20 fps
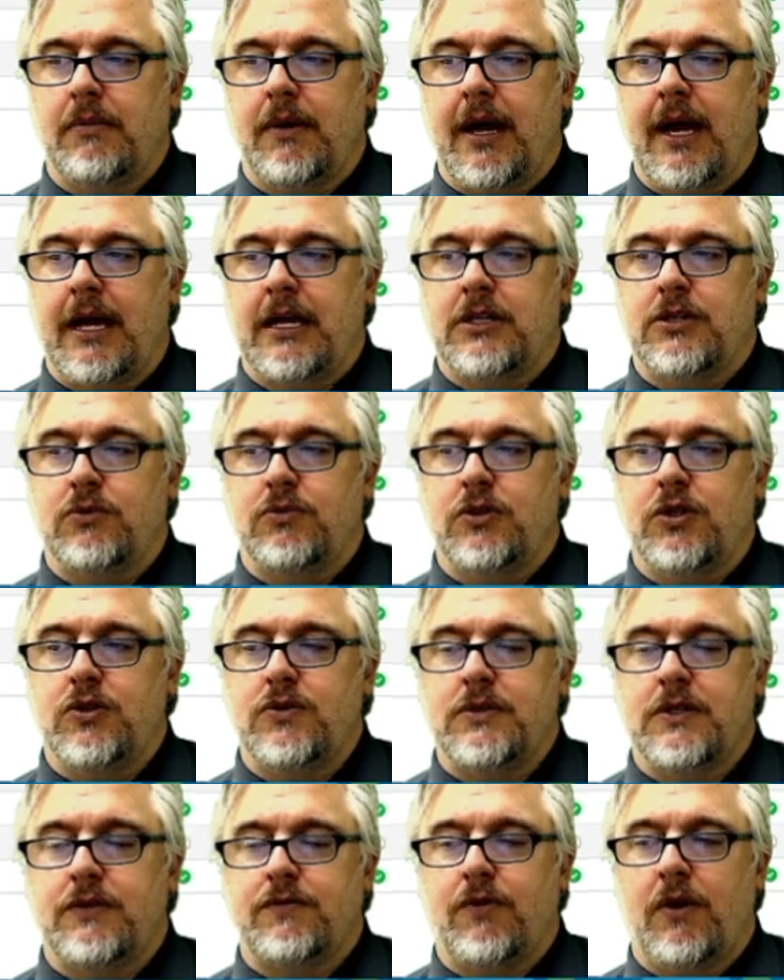and do use
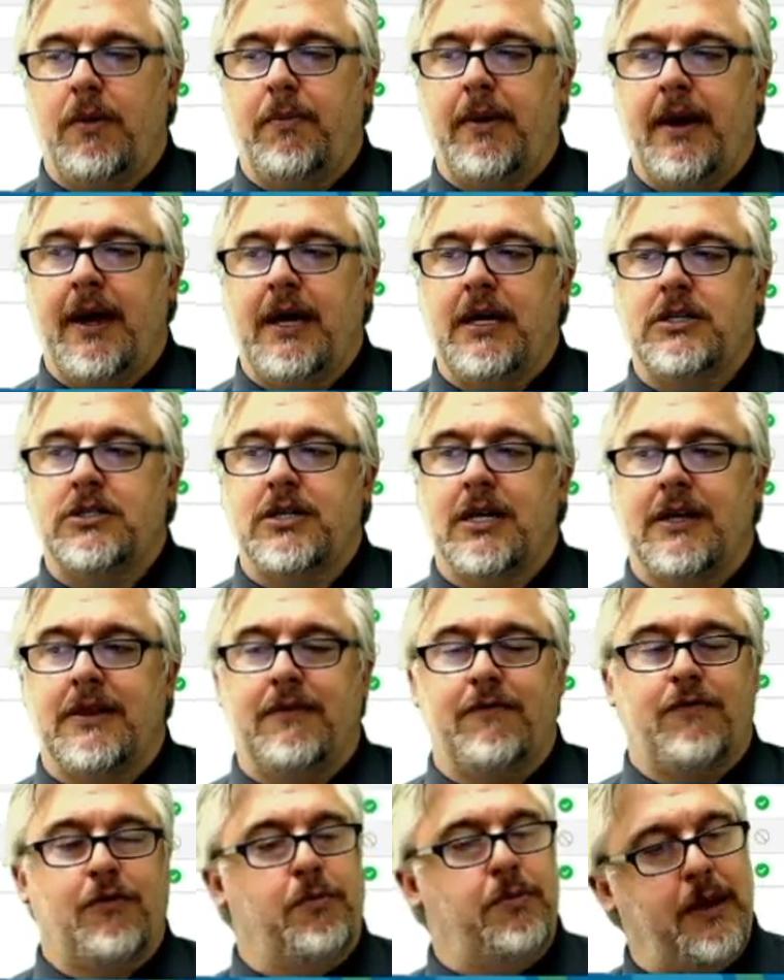this front page, and then
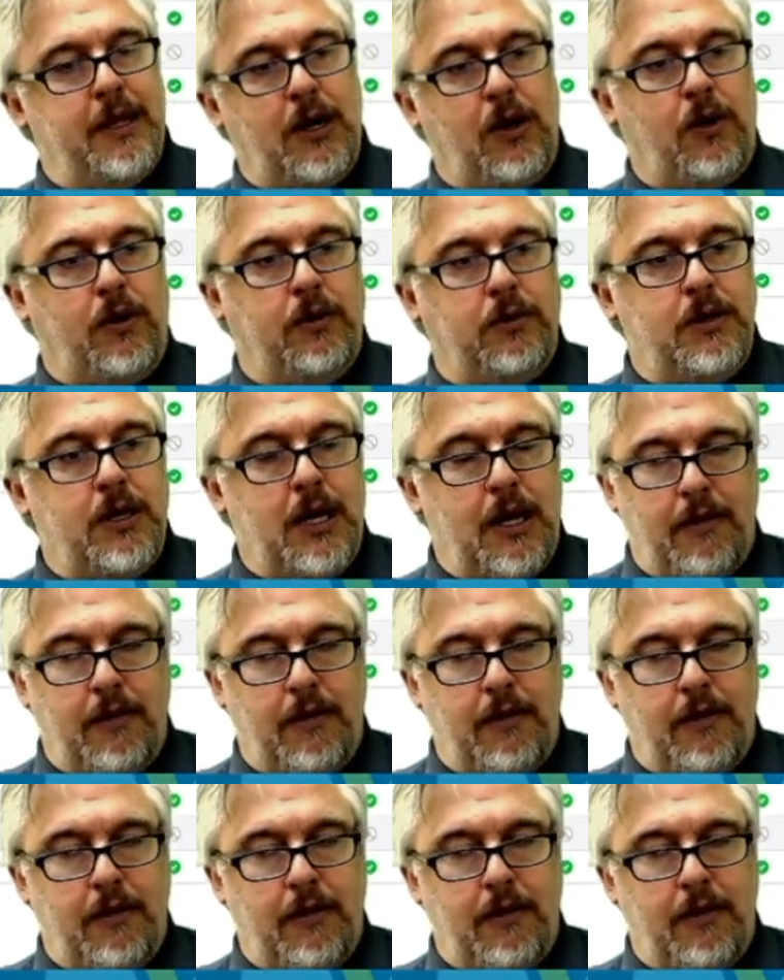from then on,